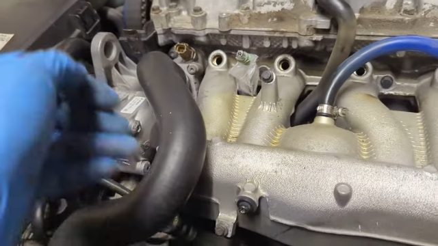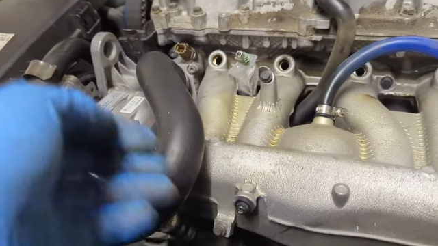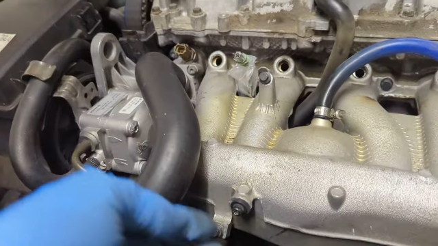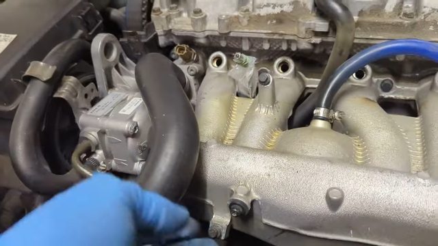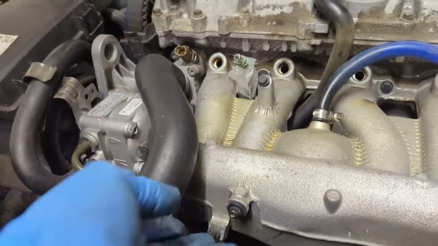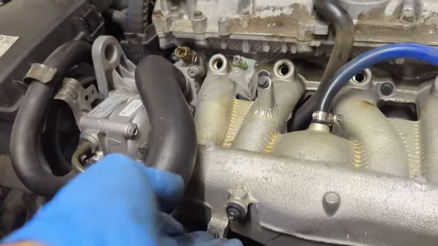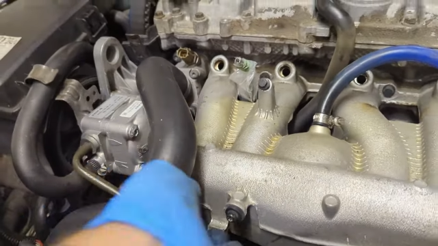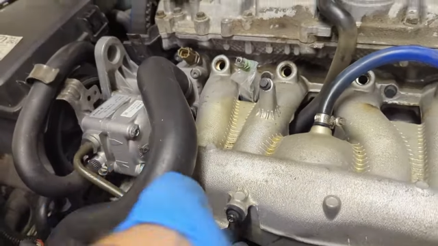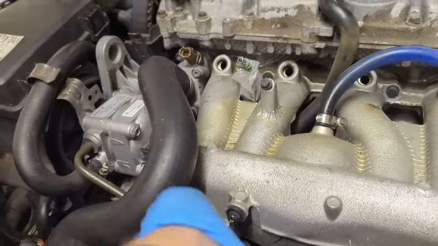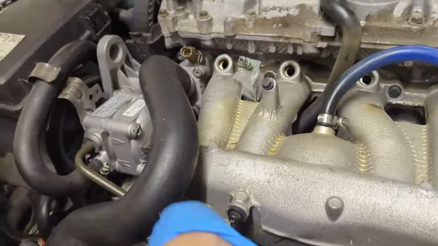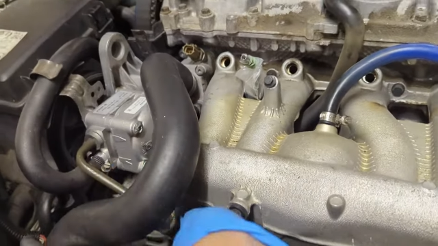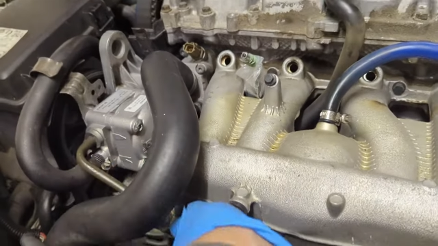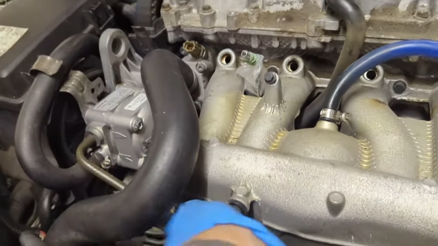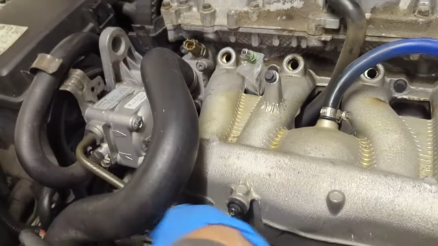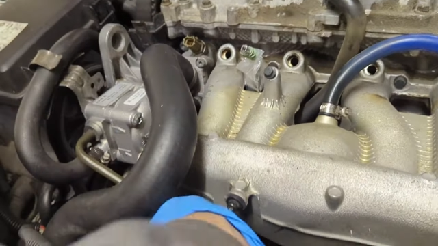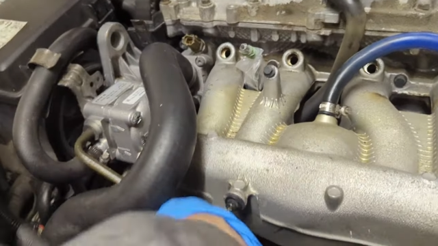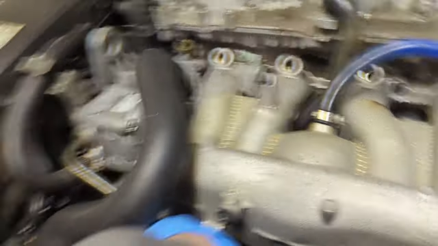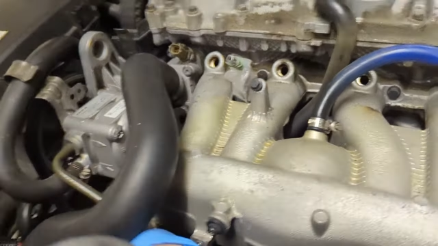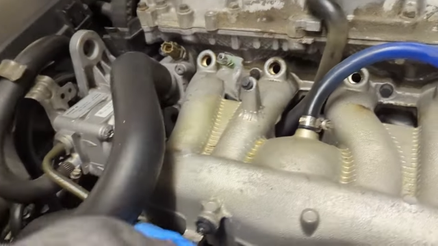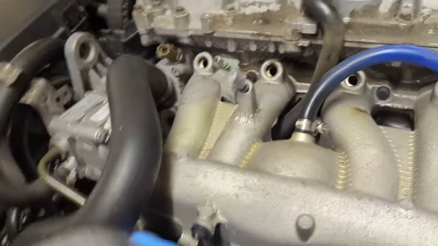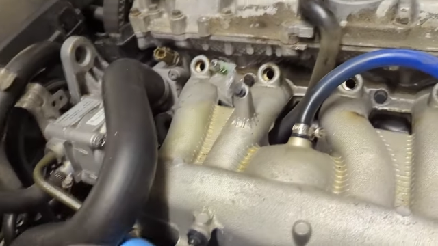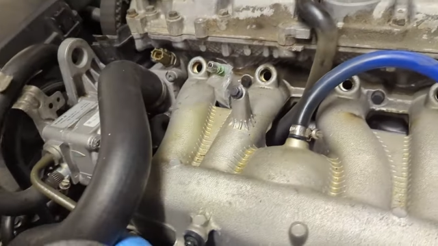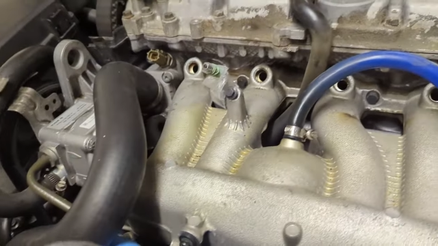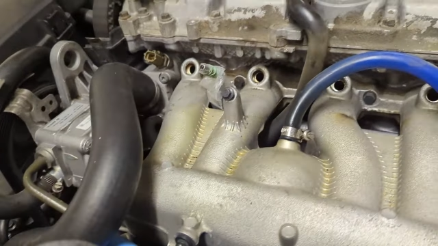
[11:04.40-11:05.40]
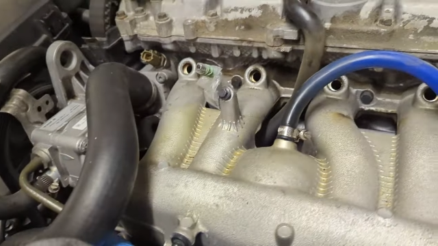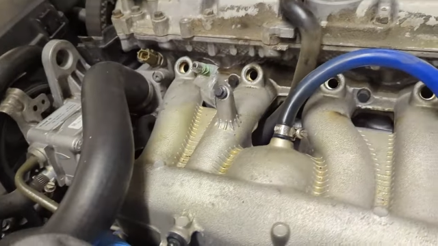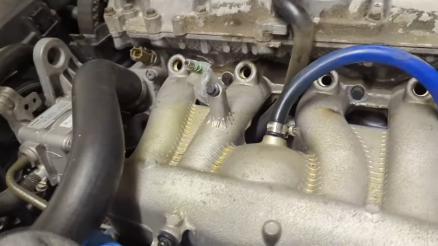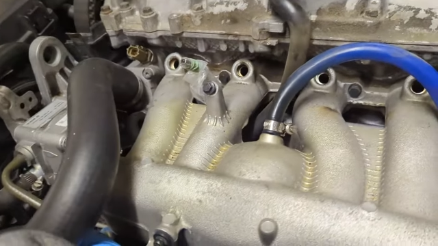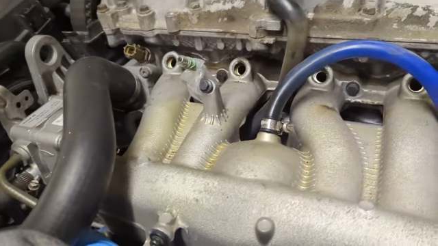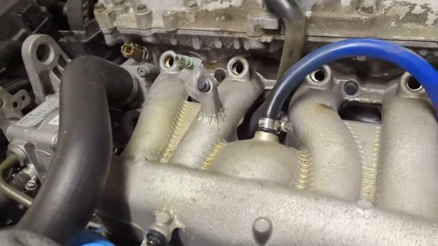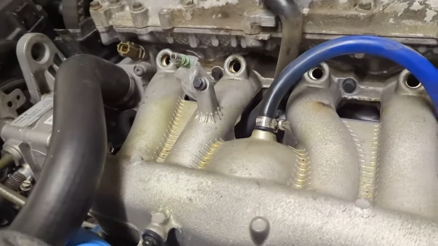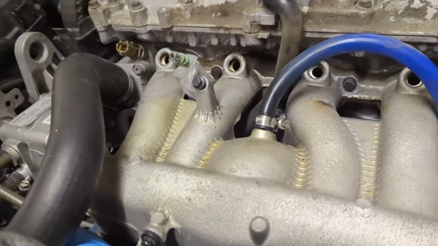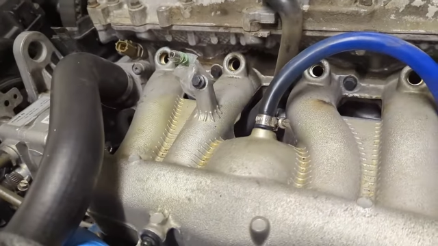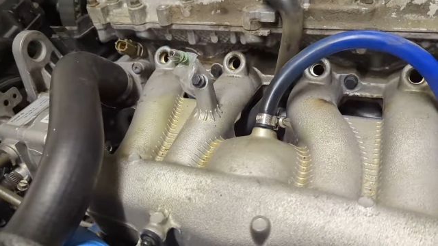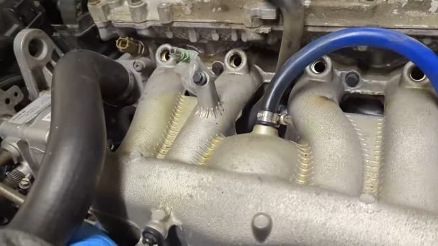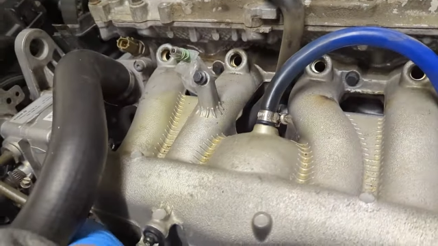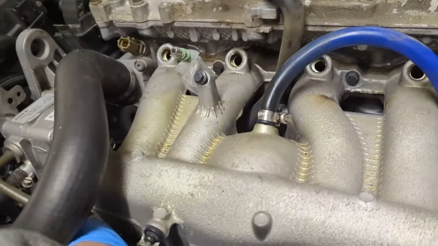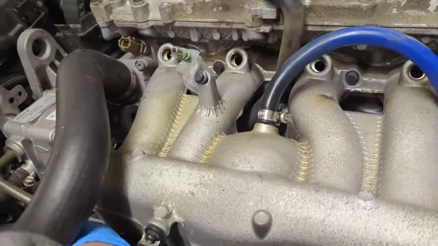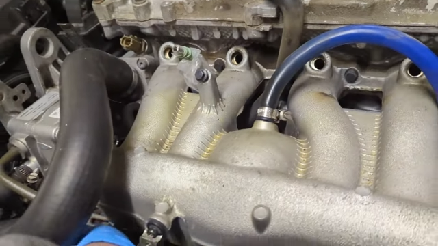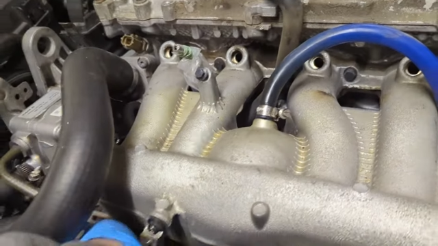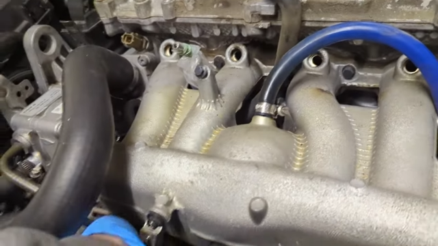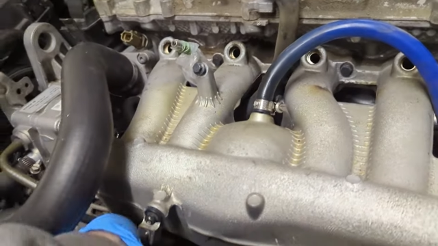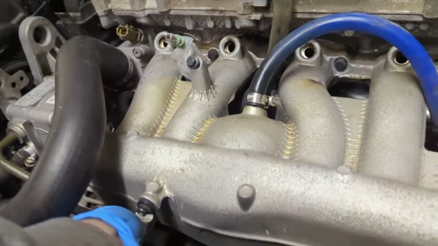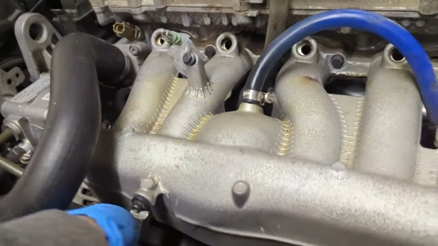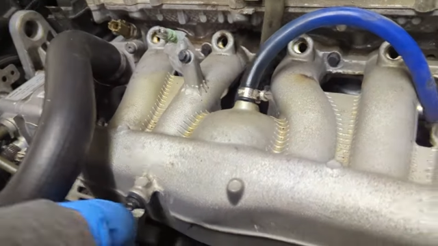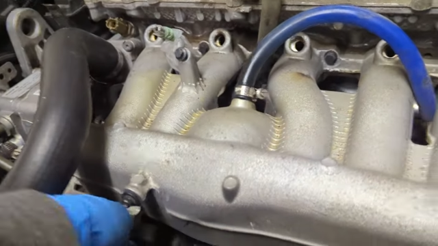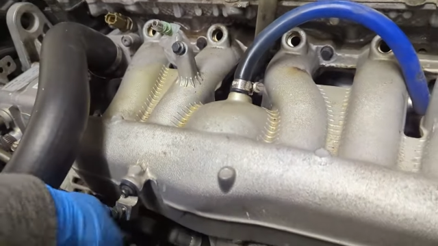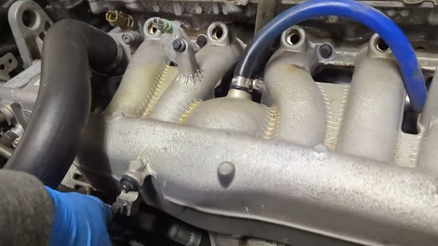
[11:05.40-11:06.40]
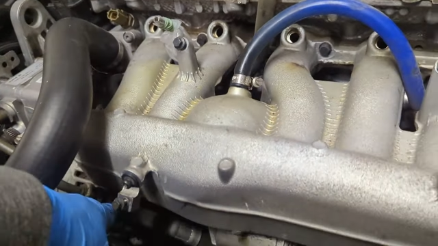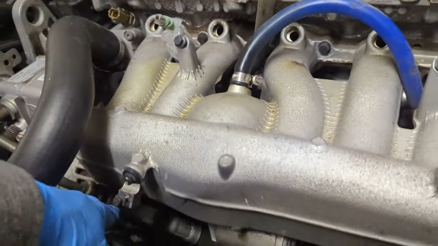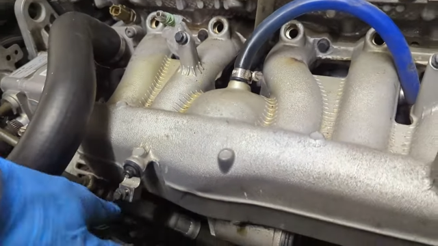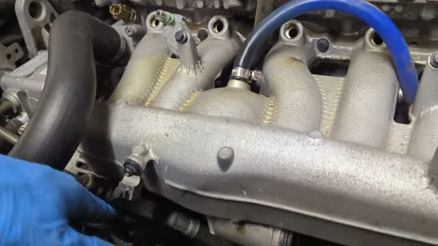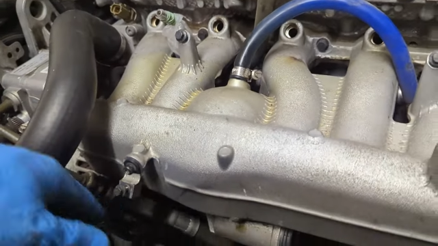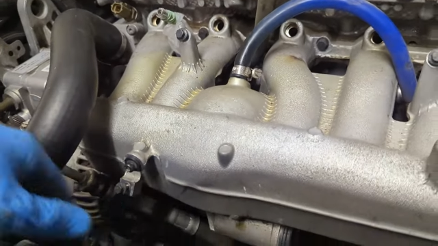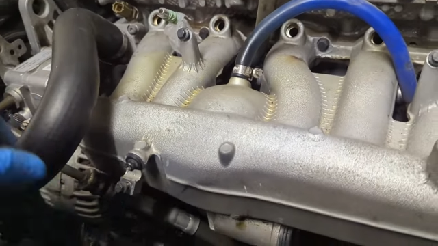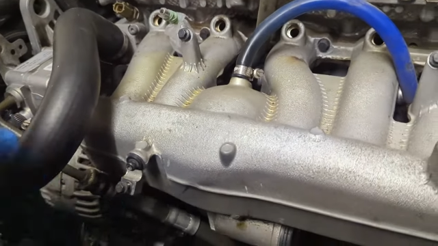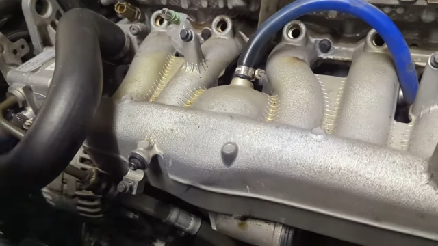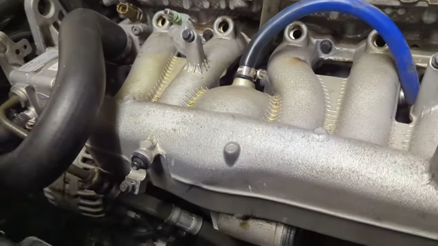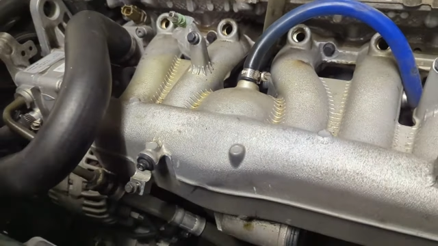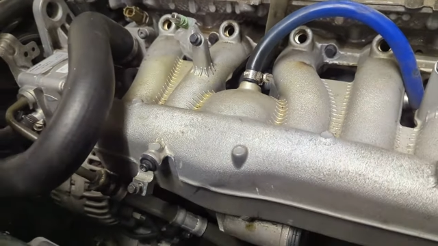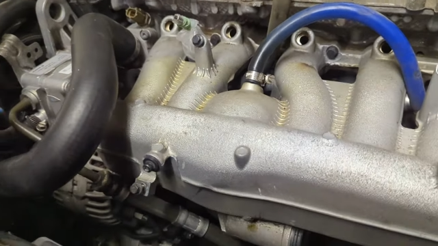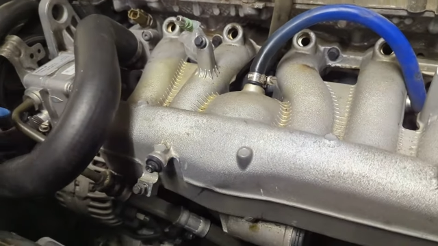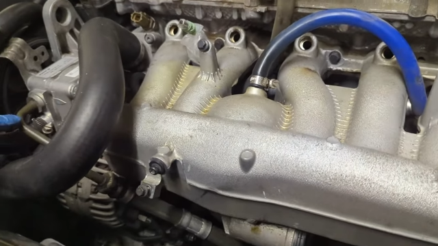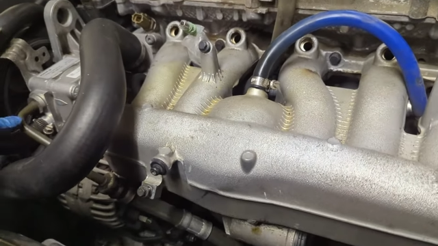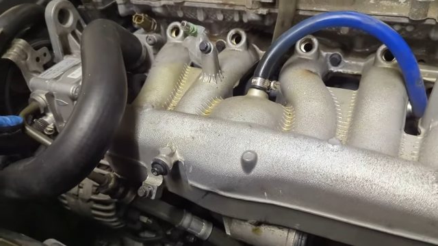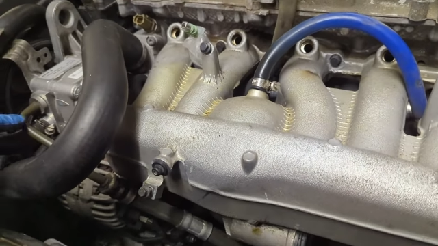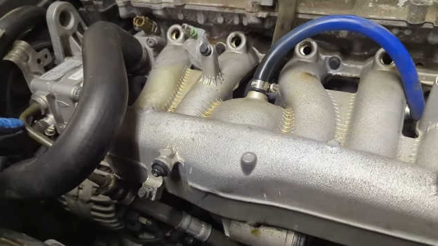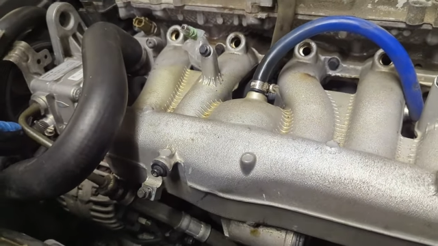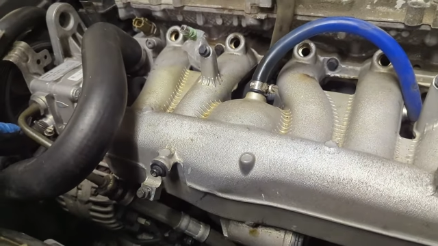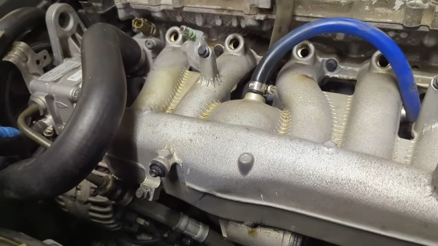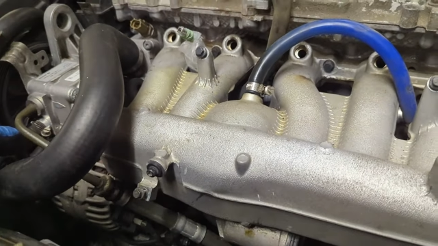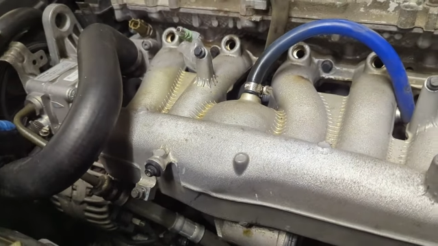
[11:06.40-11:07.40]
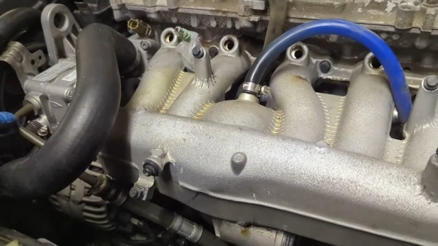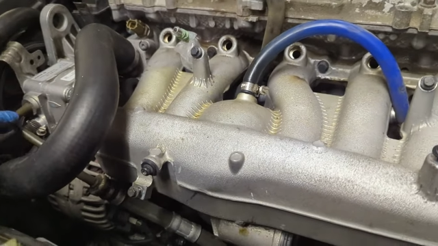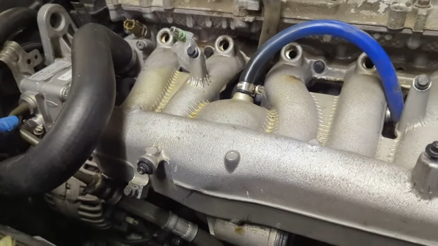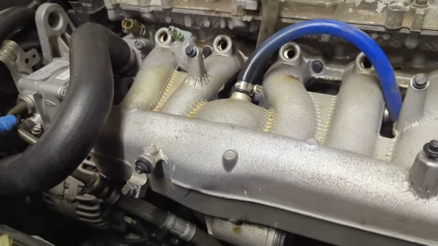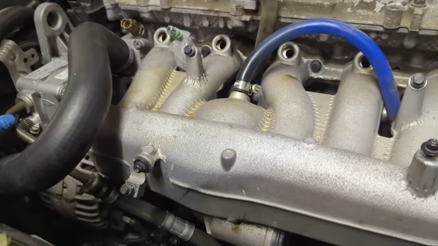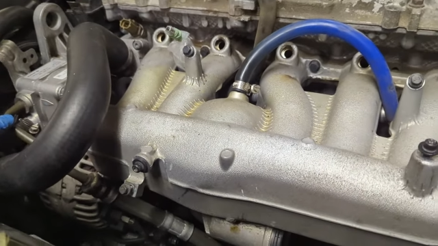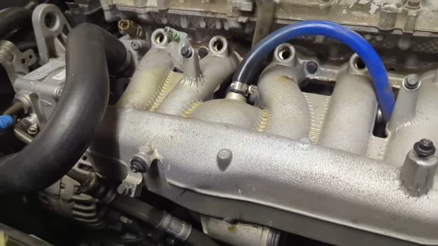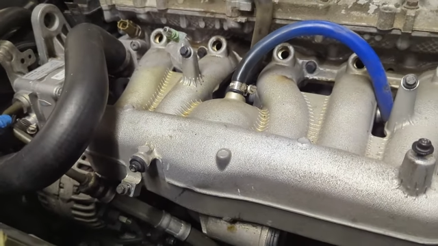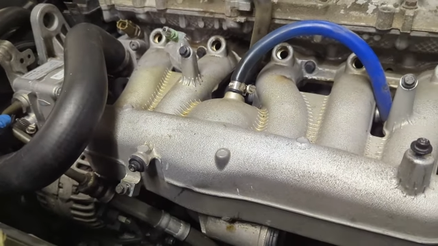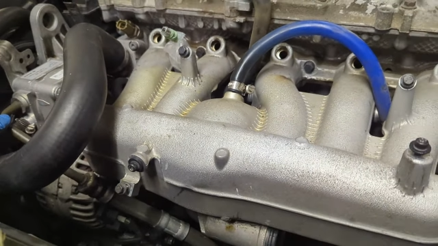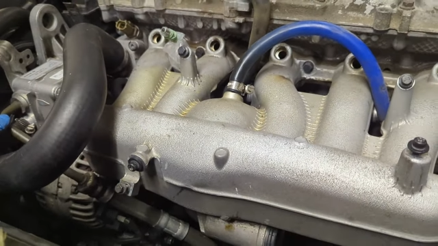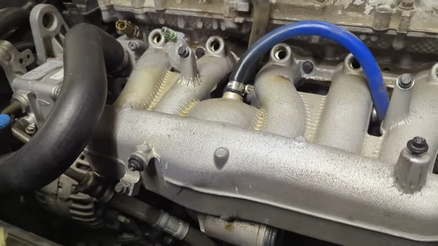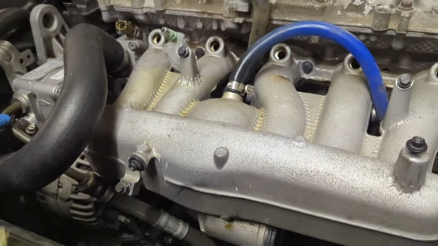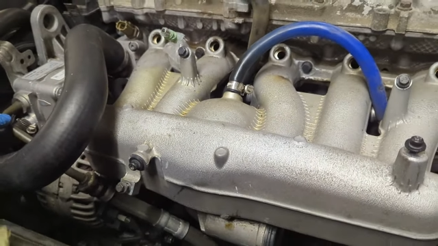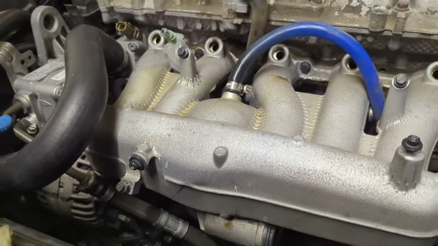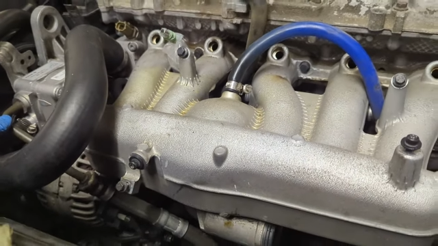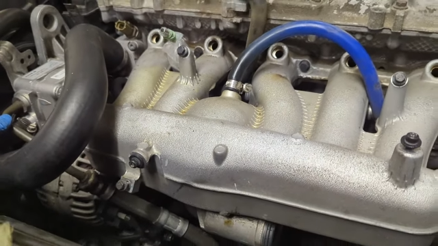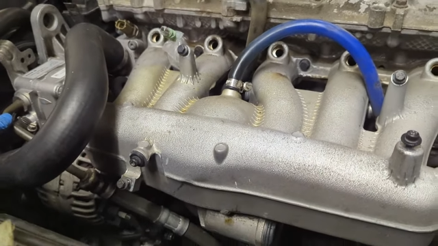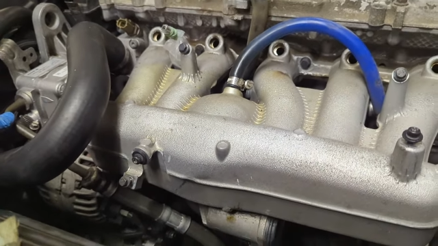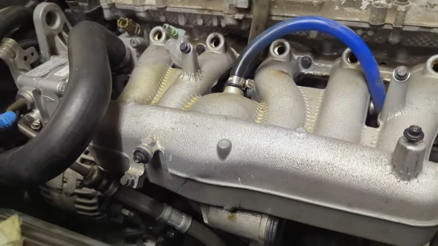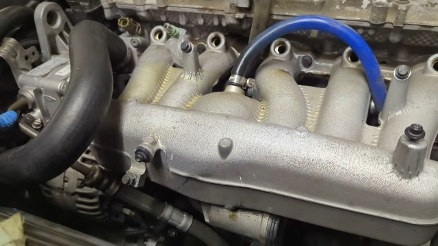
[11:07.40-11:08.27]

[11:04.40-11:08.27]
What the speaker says: [unreadable: no face in view]